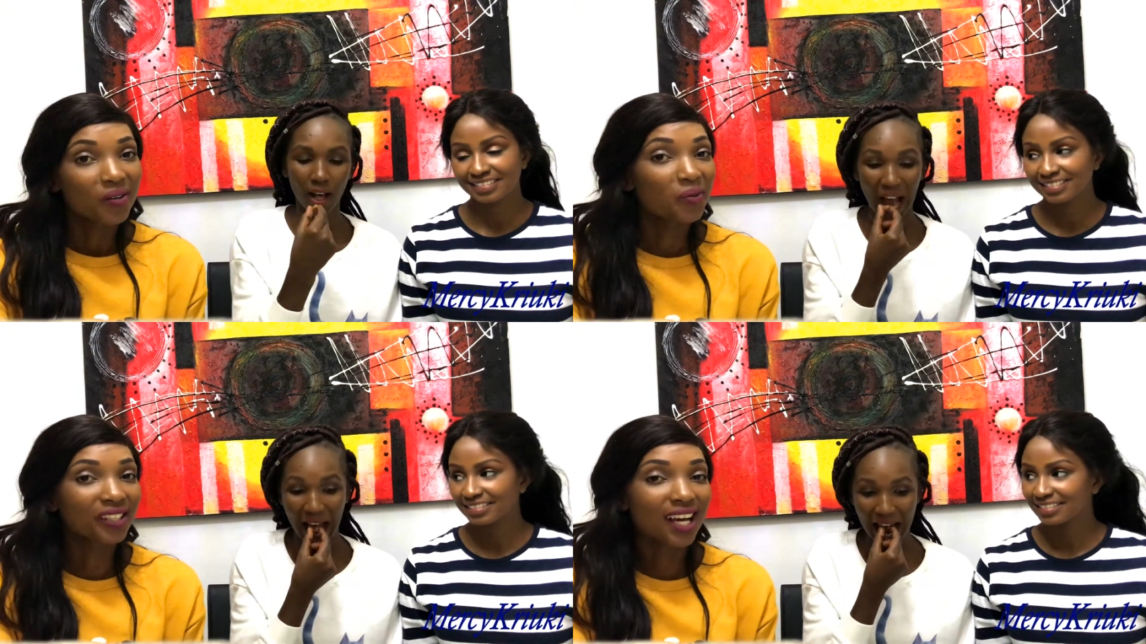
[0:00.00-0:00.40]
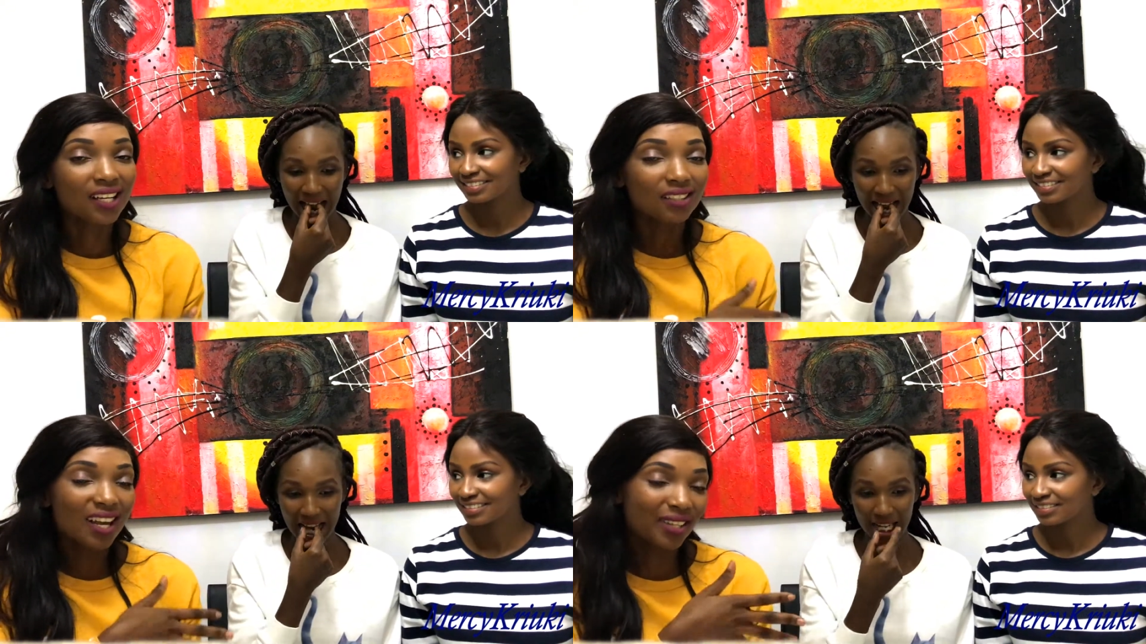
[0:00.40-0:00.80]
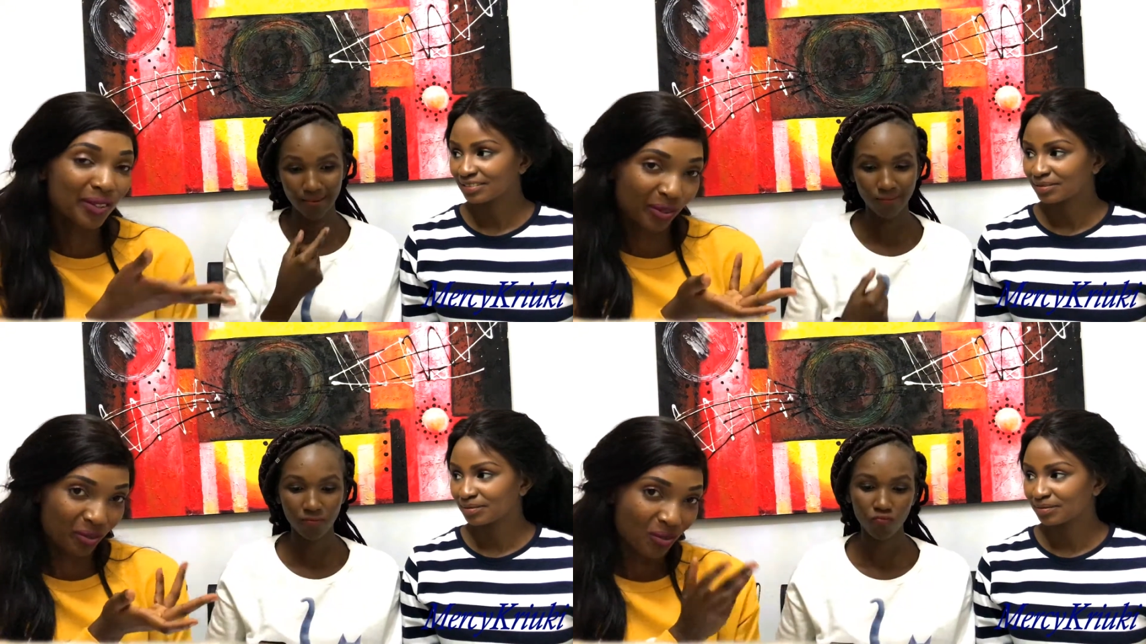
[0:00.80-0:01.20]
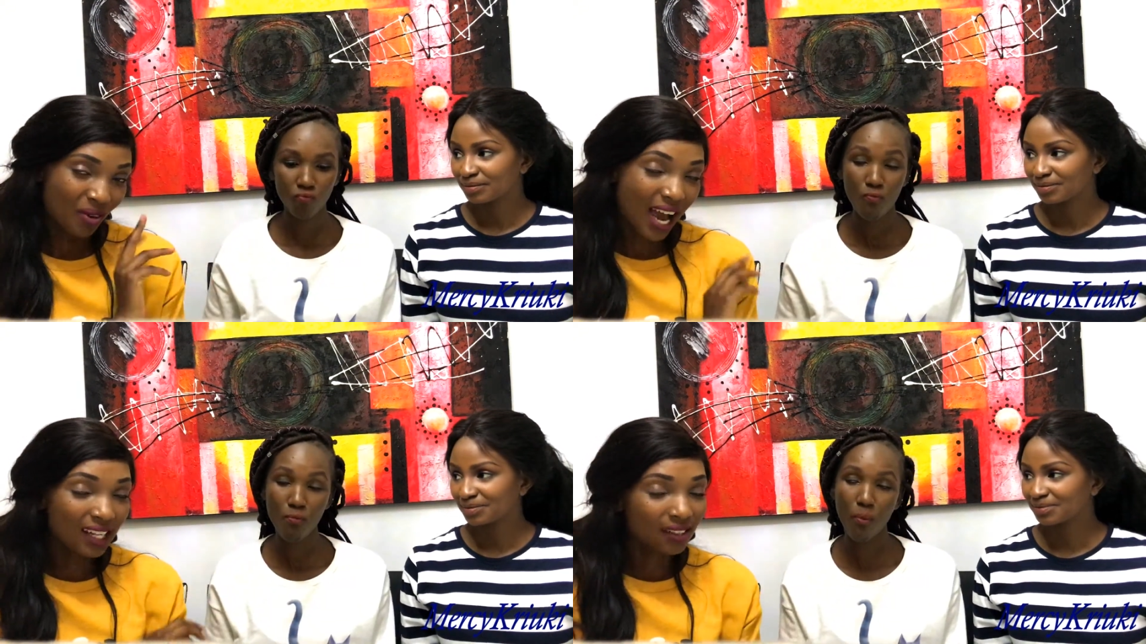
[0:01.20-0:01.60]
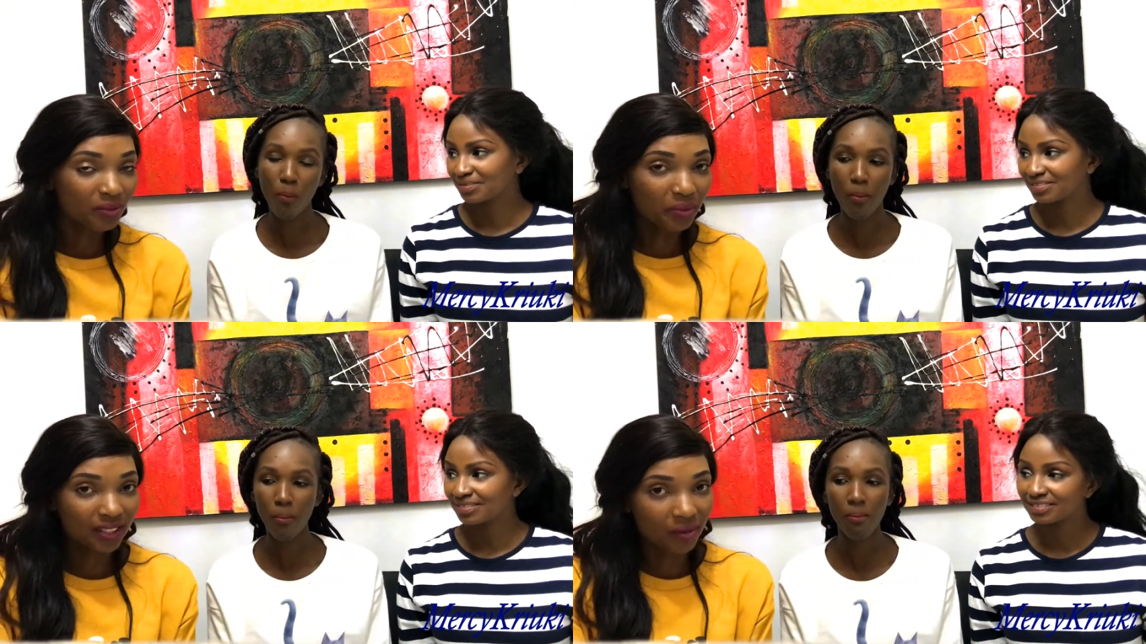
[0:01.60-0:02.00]
Speaker 1: We can let you know a little
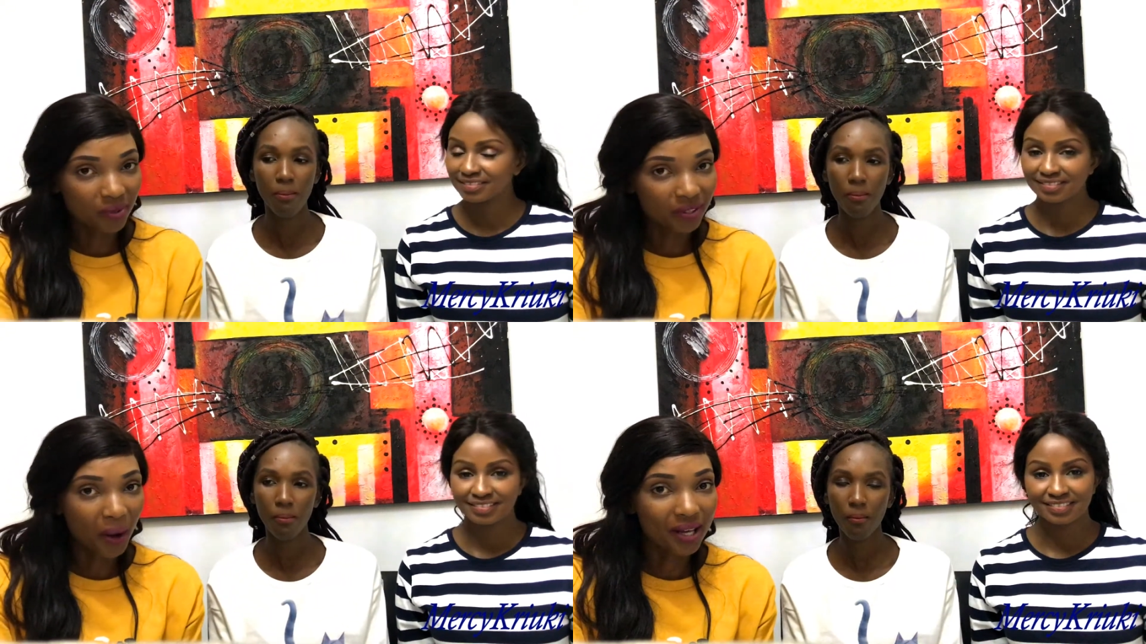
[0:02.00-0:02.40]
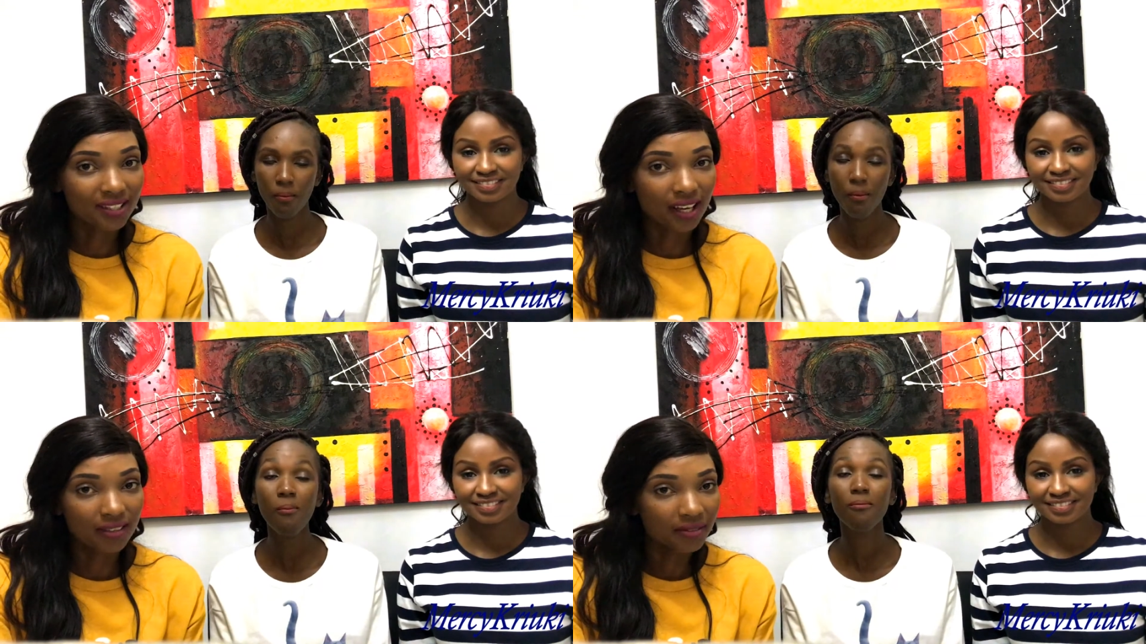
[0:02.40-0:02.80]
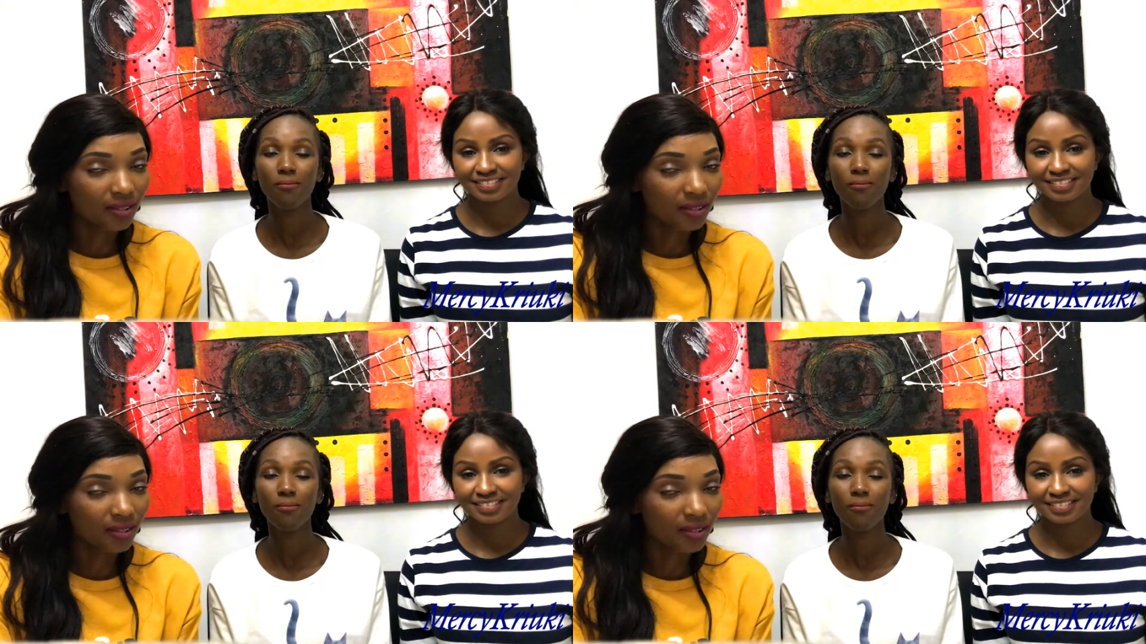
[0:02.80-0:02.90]
bit about ourselves,